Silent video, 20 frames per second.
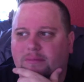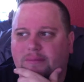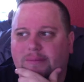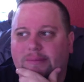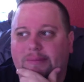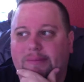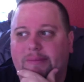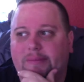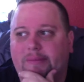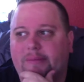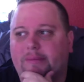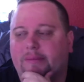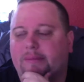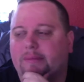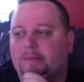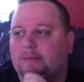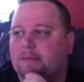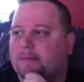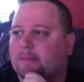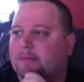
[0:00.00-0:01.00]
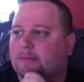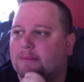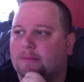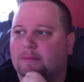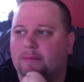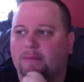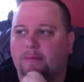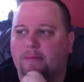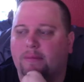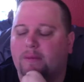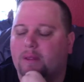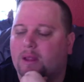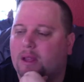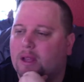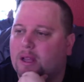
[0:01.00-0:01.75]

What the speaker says: No one is speaking in this clip.